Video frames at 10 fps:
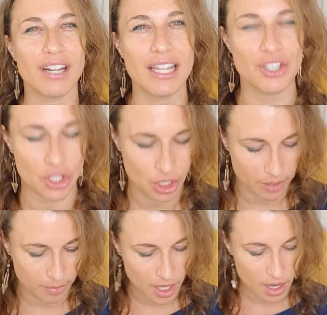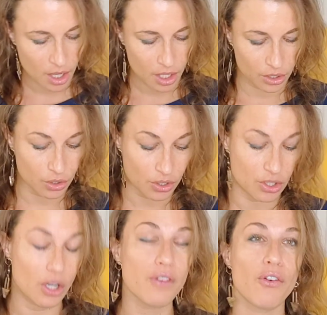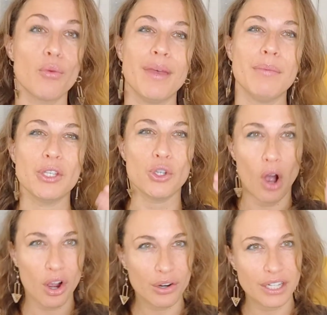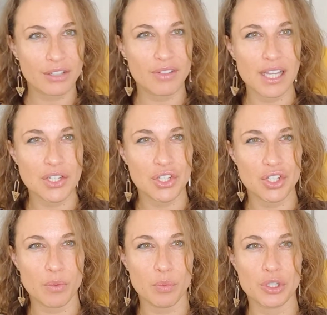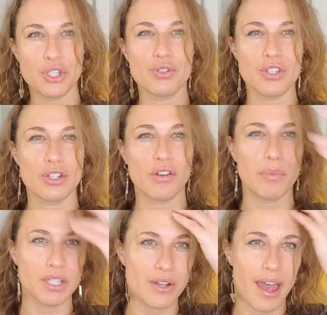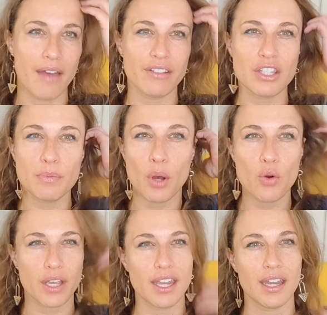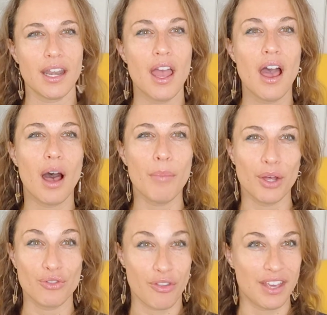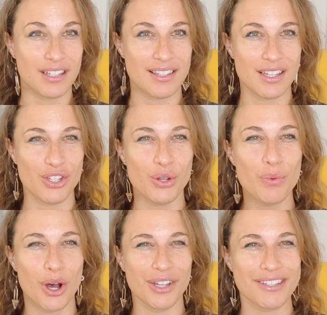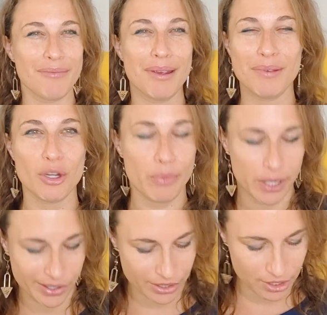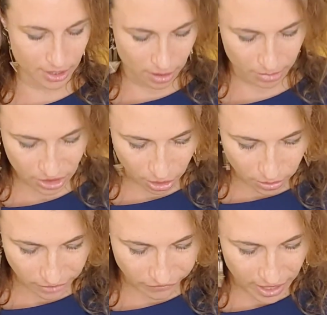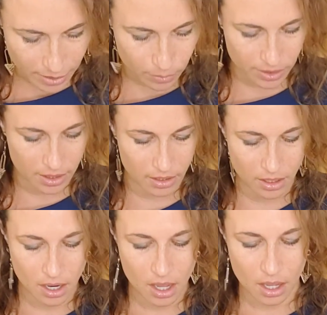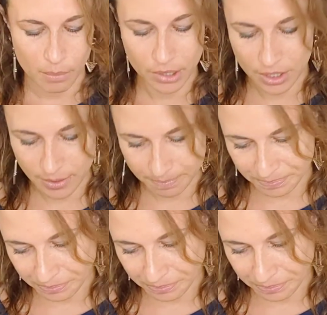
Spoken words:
relationship you deserve. Or maybe you are in a relationship what you deserve, but you haven't spoken about the things that you want. And maybe your partner is going to be totally fine with it. But